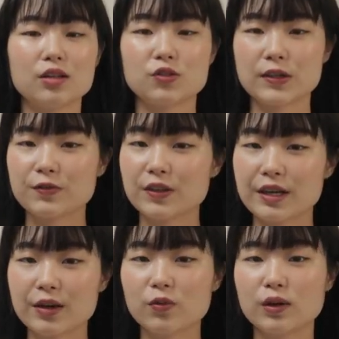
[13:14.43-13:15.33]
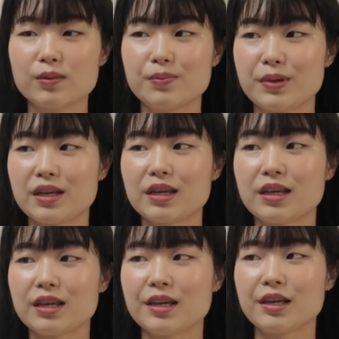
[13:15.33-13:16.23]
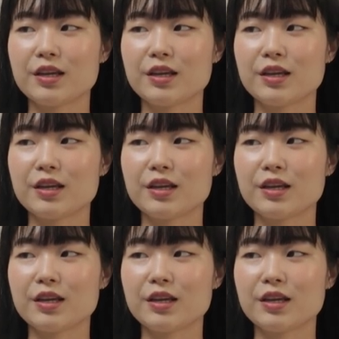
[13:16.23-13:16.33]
thrifting would be